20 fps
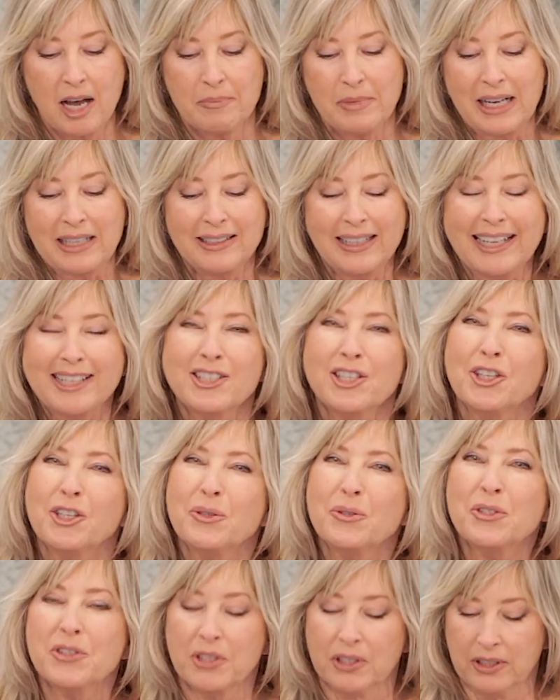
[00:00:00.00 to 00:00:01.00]
I like
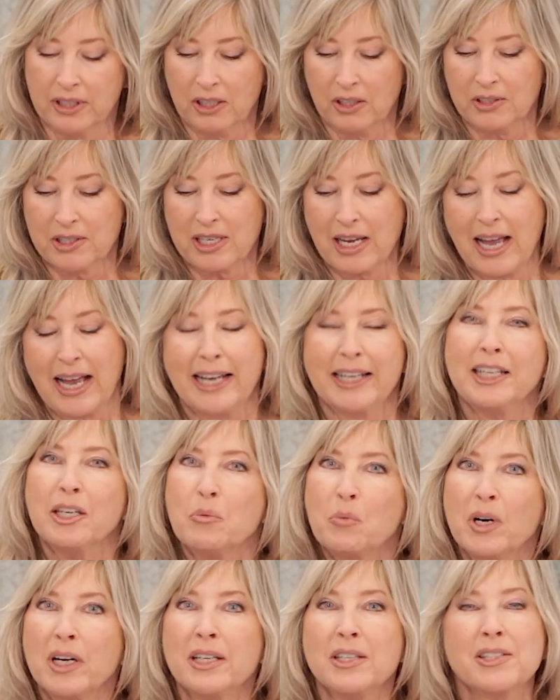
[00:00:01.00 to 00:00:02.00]
to use the little
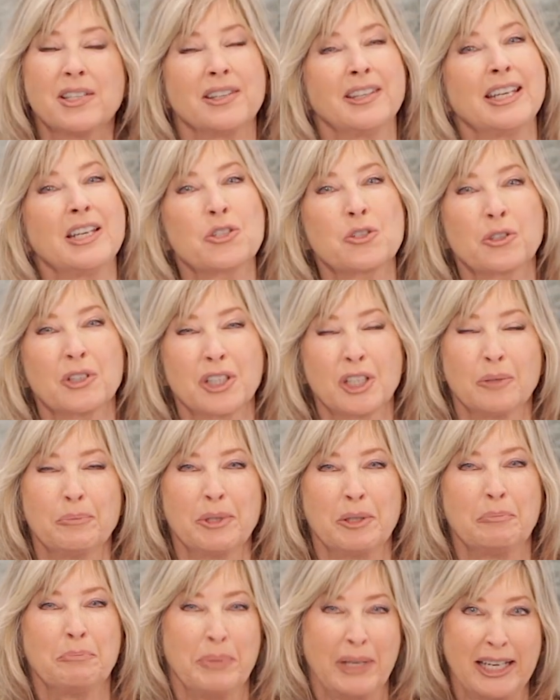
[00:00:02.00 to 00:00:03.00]
tiny ones, and these are a
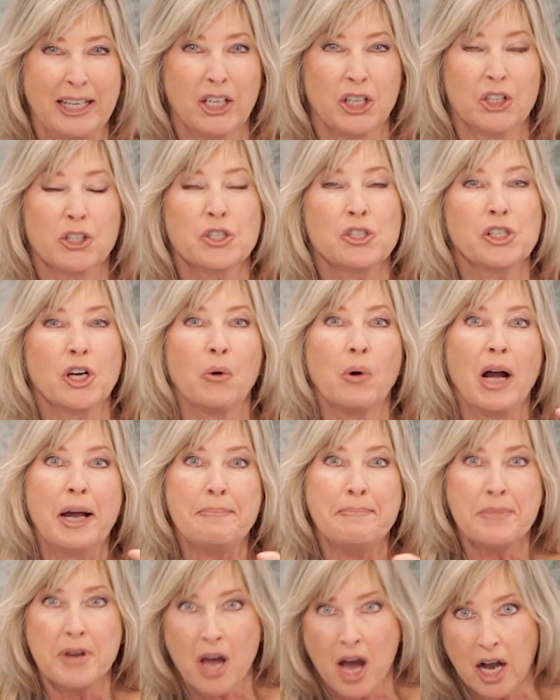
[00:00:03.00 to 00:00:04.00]
little bit bigger, so
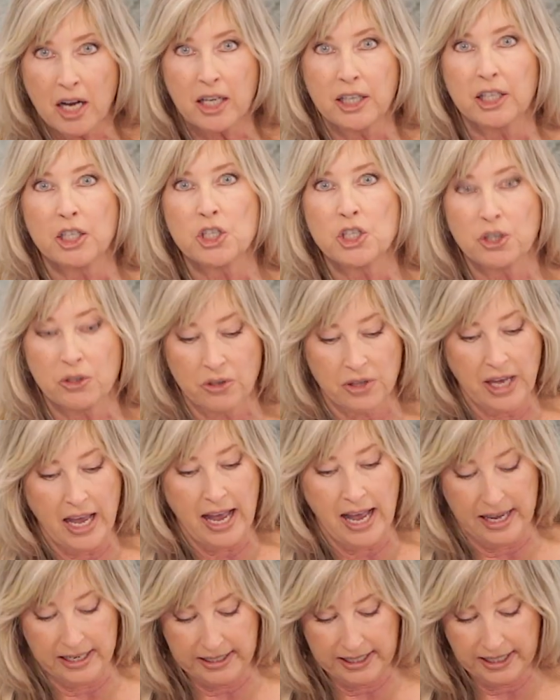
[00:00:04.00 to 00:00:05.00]
I'm not going to do
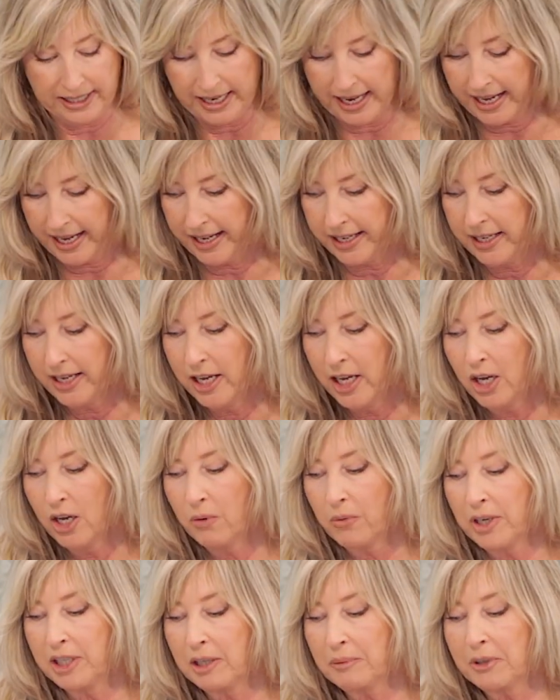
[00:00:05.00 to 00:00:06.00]
that today.
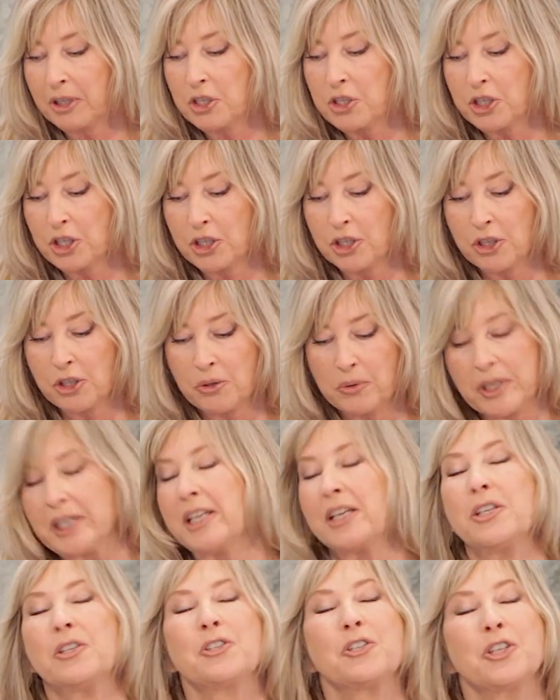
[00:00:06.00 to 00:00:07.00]
What I'm going to
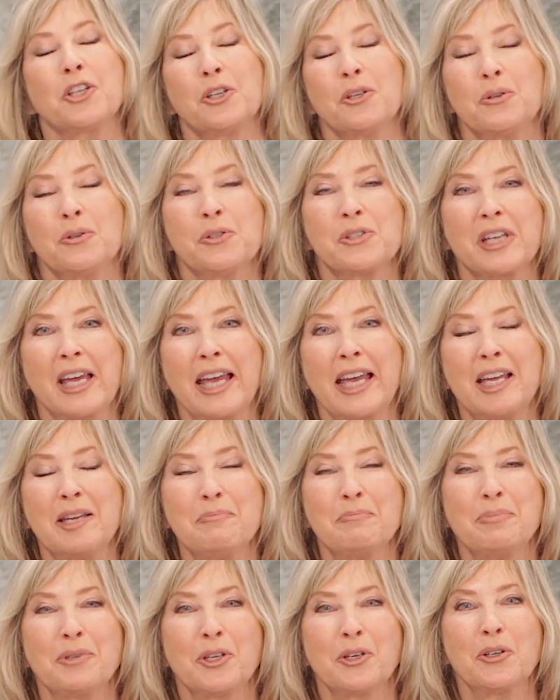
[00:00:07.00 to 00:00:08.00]
do is use
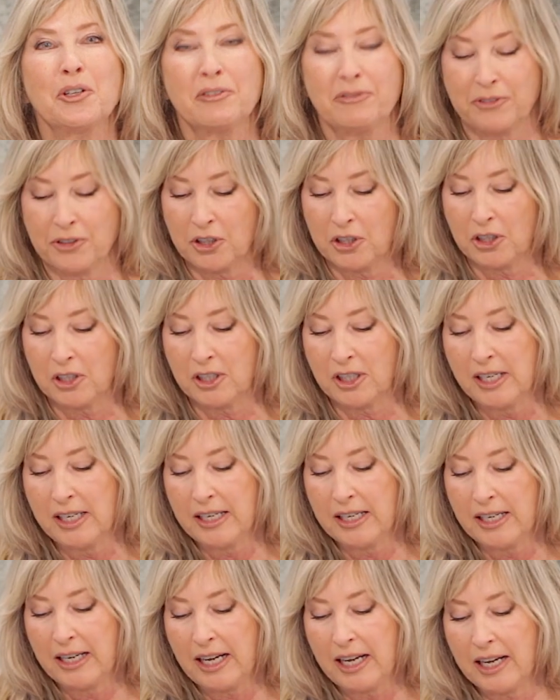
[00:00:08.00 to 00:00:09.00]
a
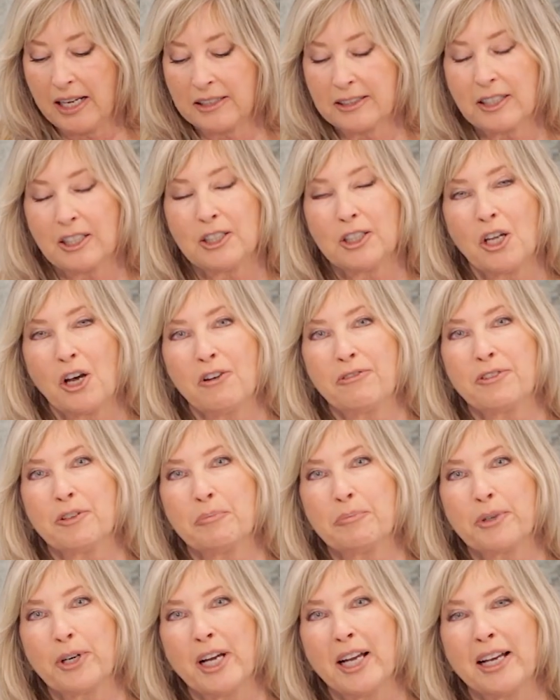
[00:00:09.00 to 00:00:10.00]
beautiful little
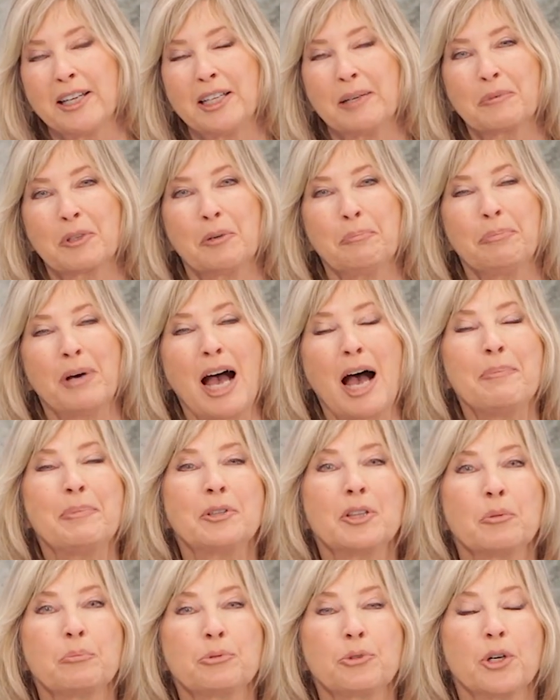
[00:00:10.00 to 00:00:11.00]
loaf of bread. I'm going to
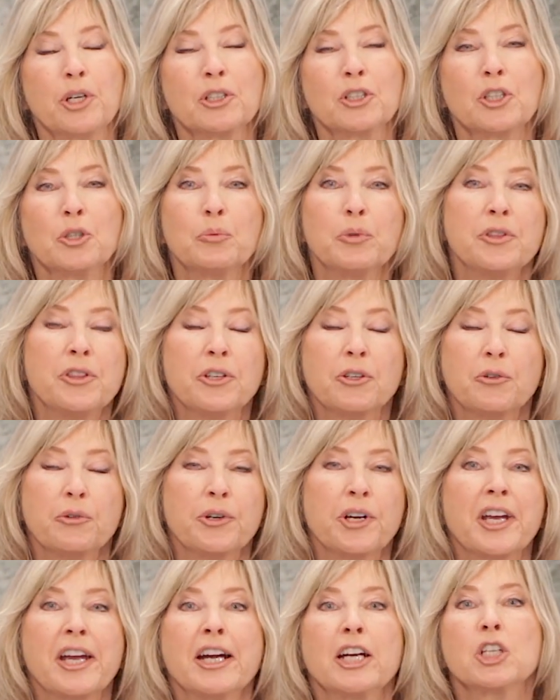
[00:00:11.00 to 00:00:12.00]
pop it in the broiler with the
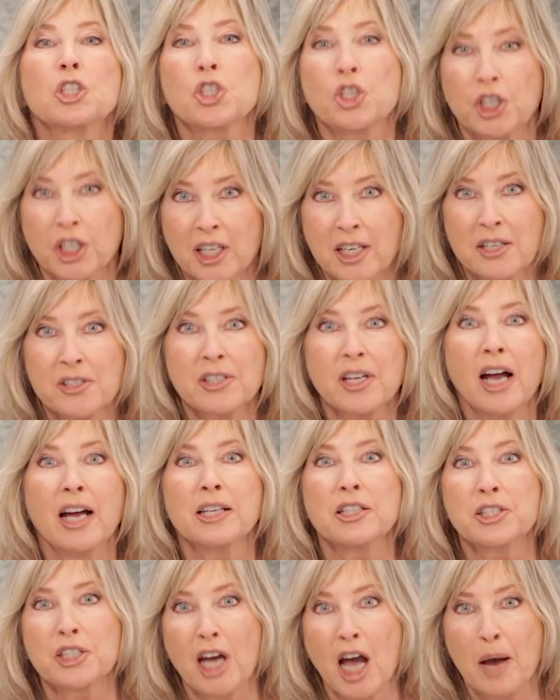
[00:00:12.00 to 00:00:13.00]
Gruyere cheese
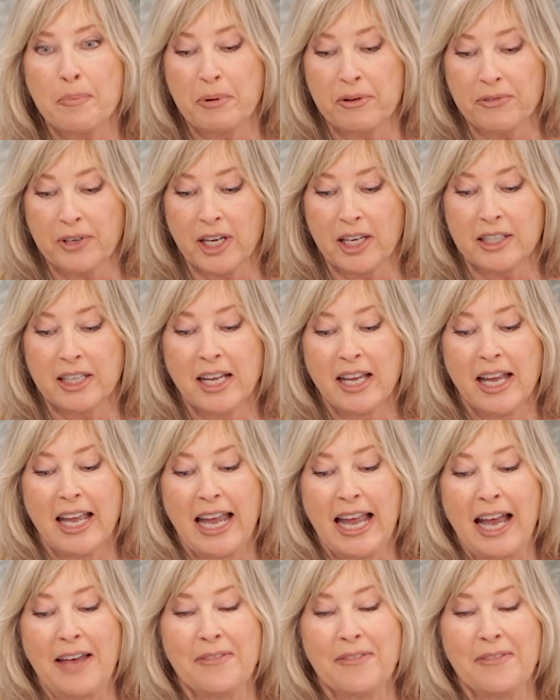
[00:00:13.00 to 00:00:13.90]
on top of it,